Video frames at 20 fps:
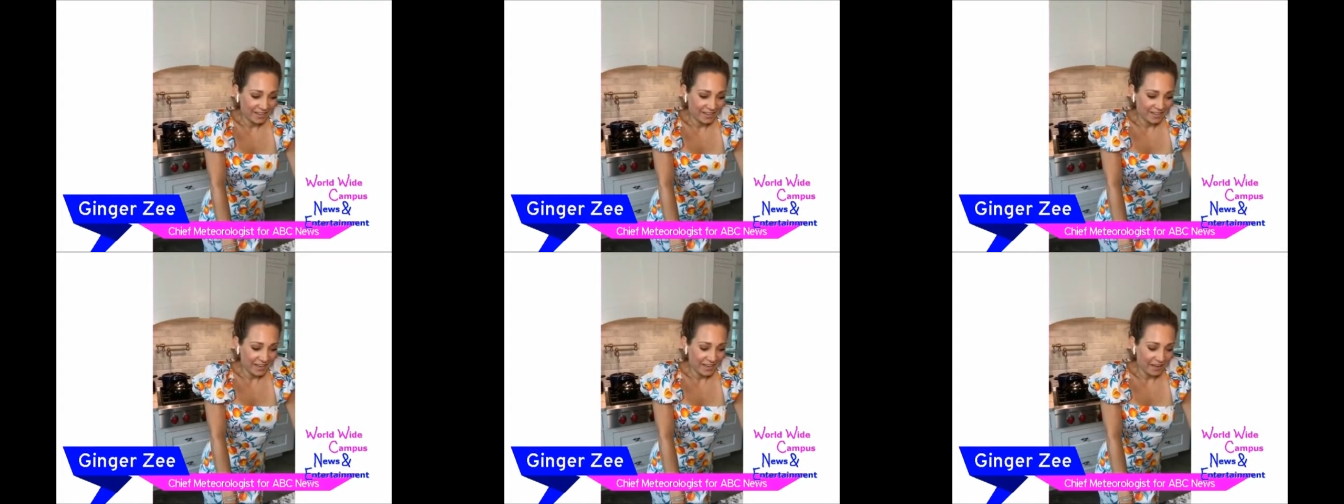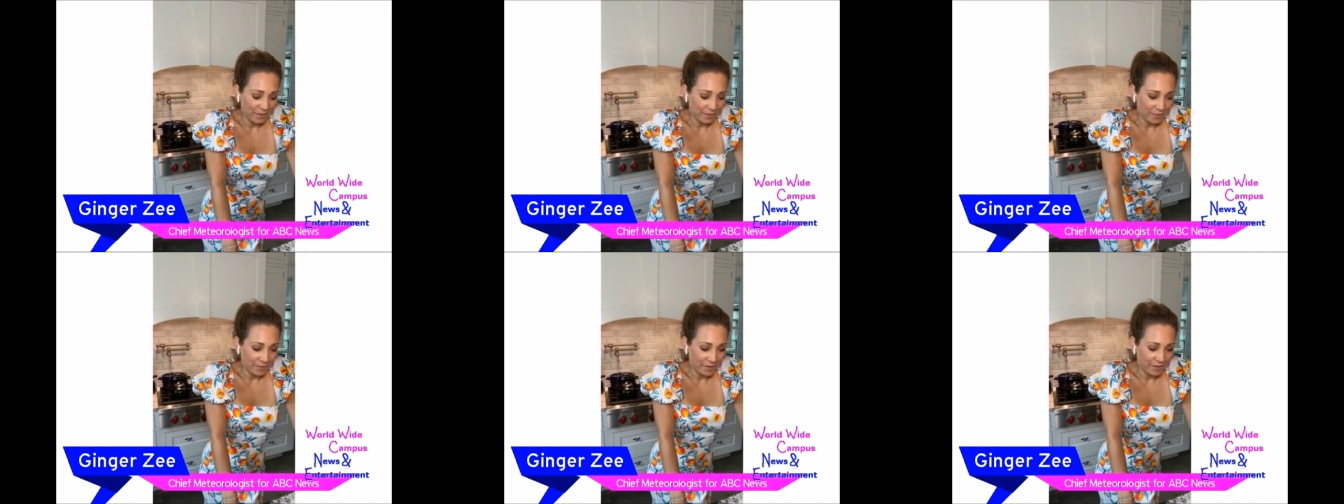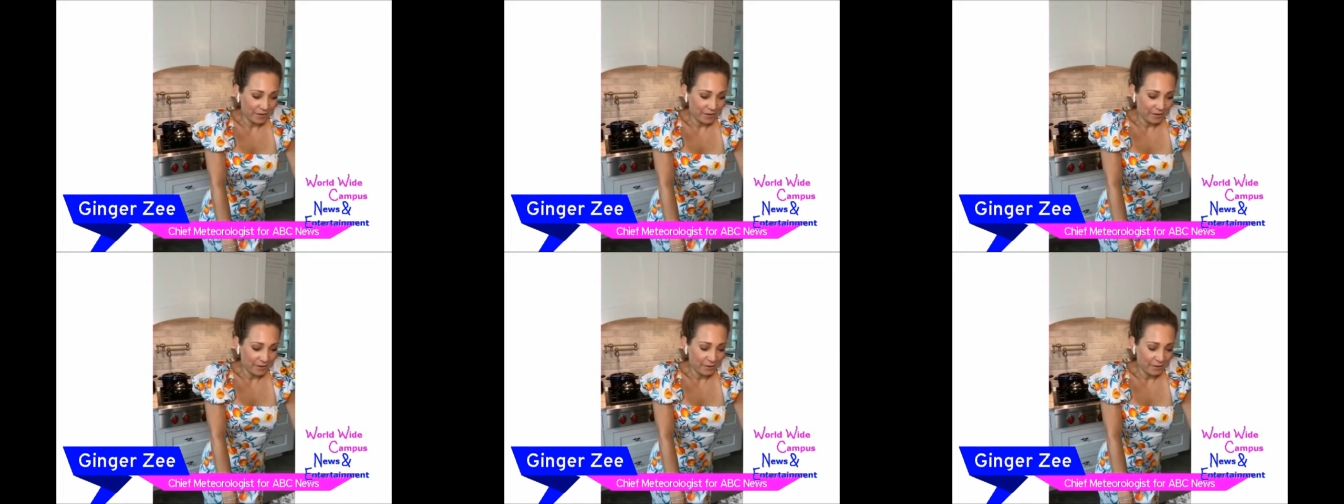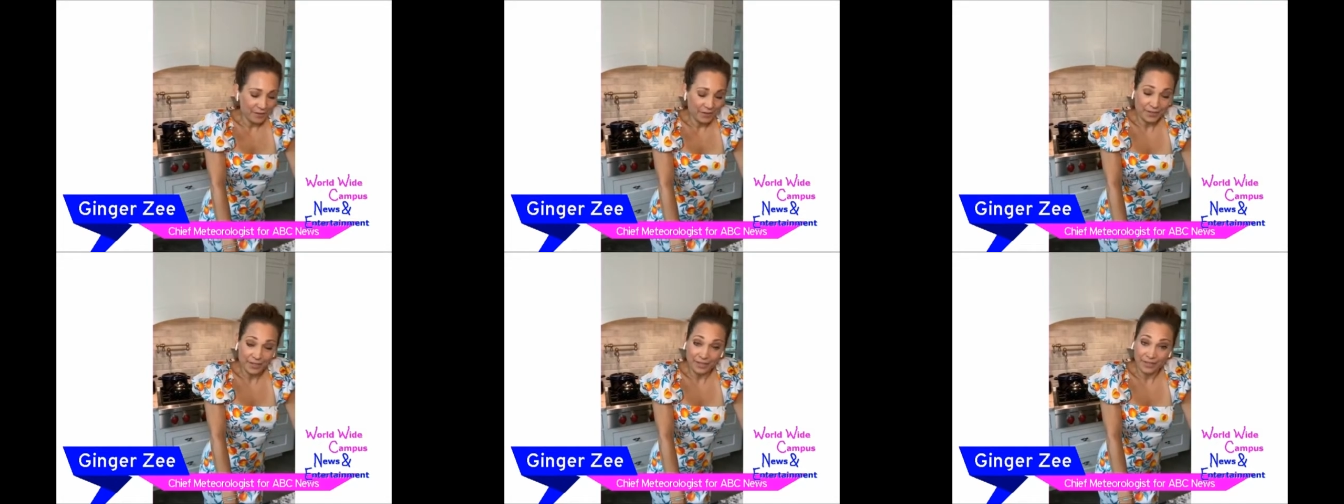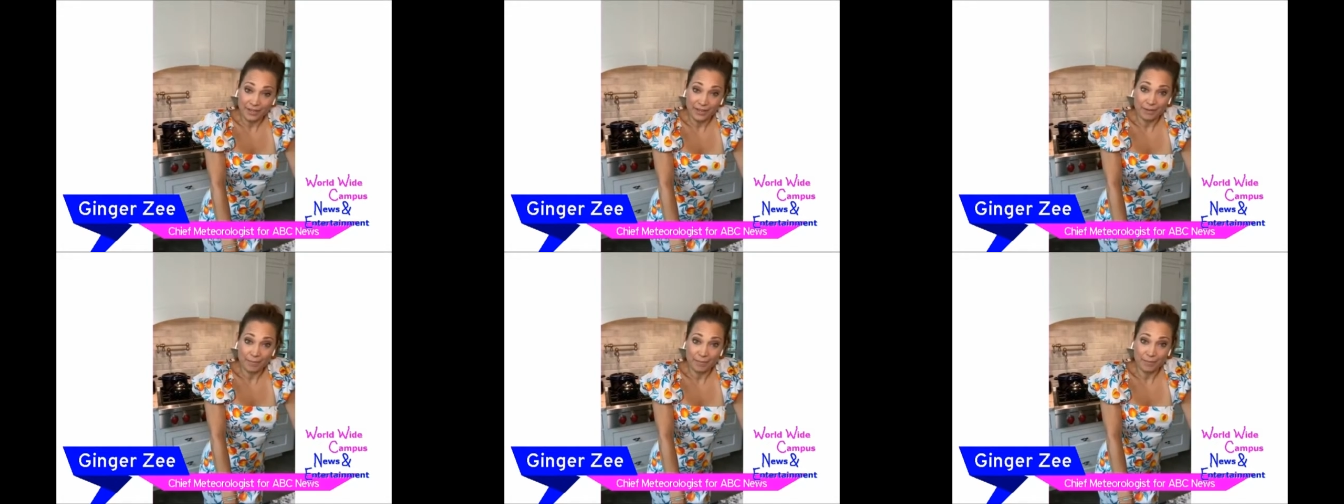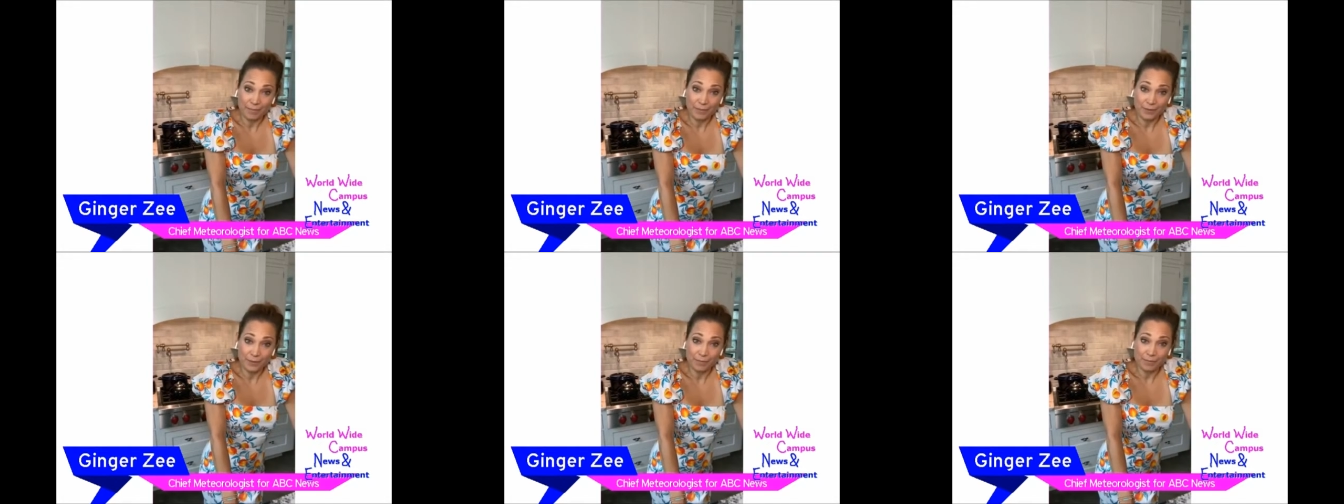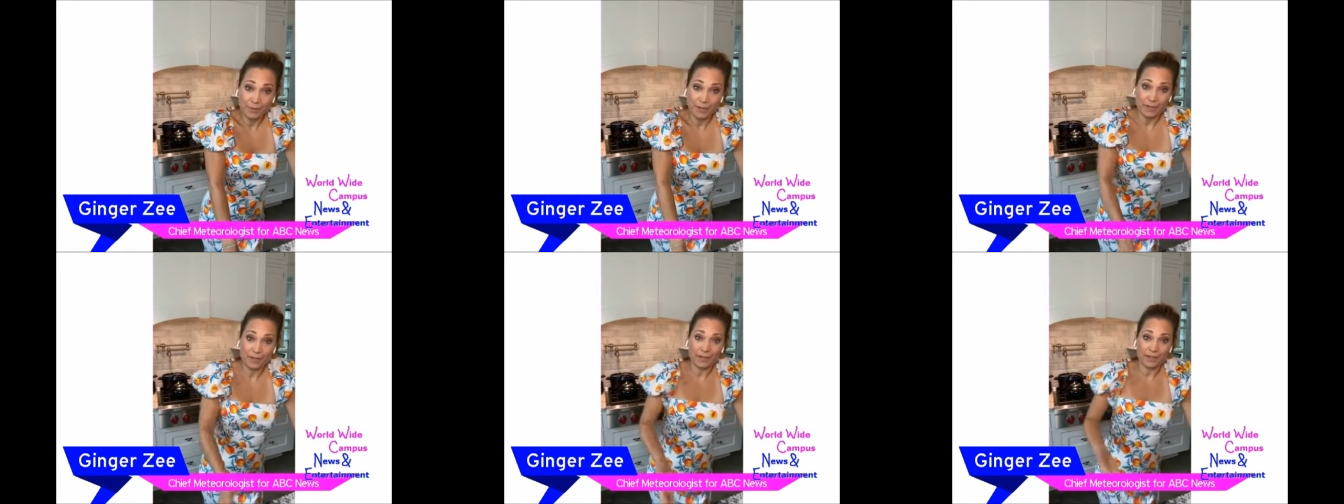and we are going to not just
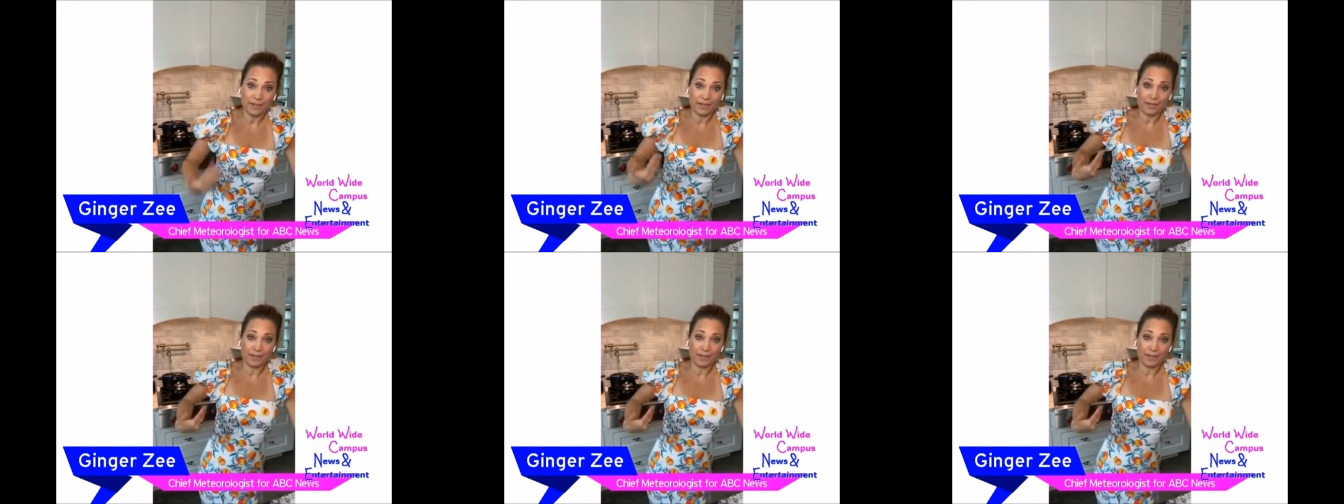be